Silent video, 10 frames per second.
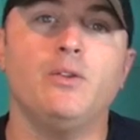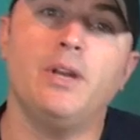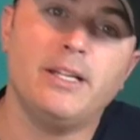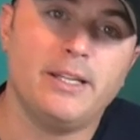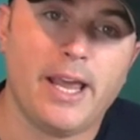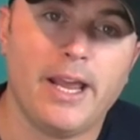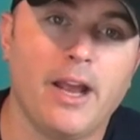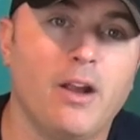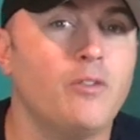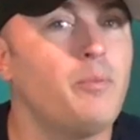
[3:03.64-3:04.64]
you need to take
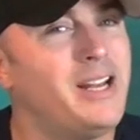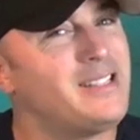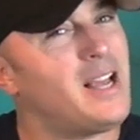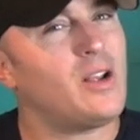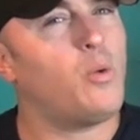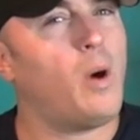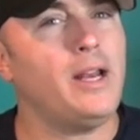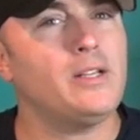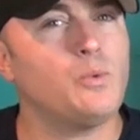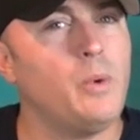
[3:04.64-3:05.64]
care of, but it's not
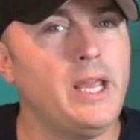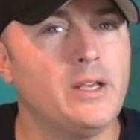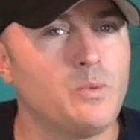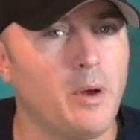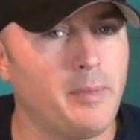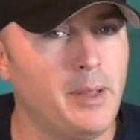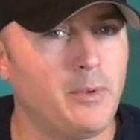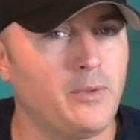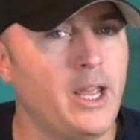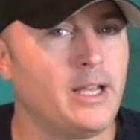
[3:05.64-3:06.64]
quite as weak as what
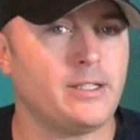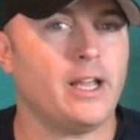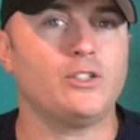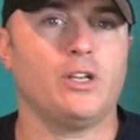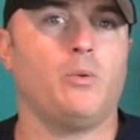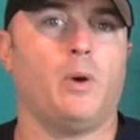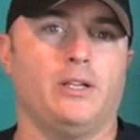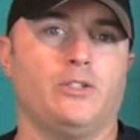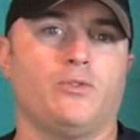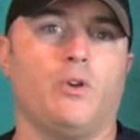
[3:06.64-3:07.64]
people think. It's actually
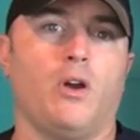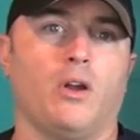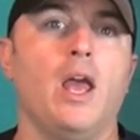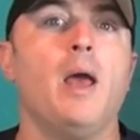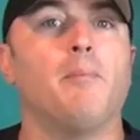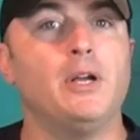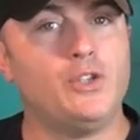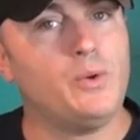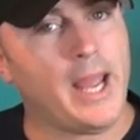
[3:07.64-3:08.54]
quite strong, but you